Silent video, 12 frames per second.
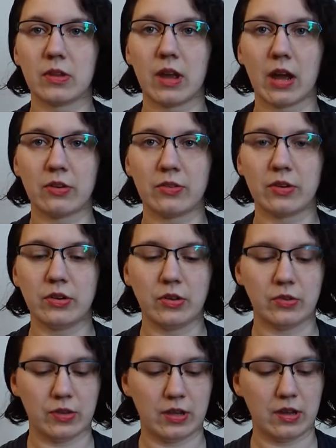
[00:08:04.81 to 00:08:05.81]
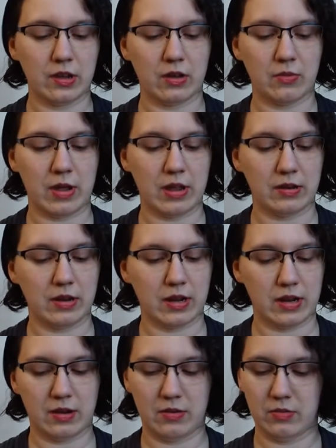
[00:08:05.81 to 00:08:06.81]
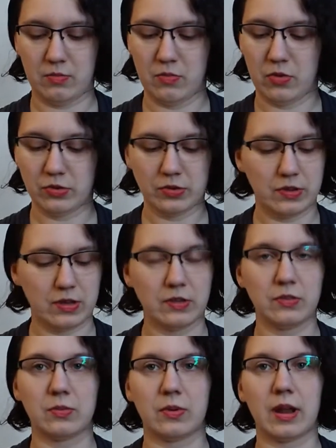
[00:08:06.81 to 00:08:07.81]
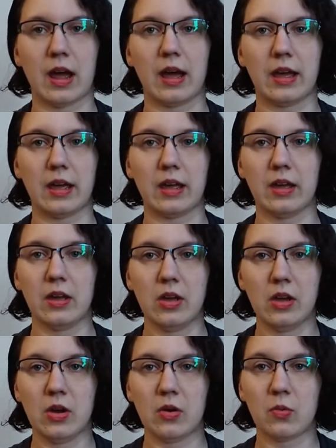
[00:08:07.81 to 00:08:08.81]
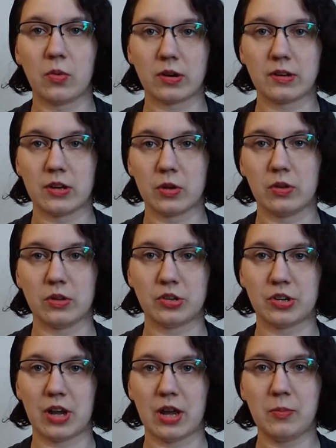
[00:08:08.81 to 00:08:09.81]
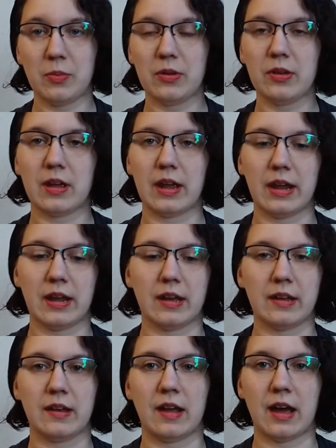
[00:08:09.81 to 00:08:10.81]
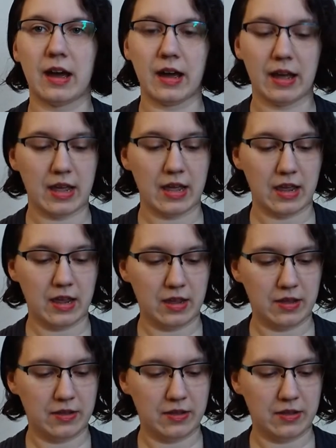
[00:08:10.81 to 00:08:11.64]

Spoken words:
gotten around using. I had gotten most of this when I worked in a quilt shop, and I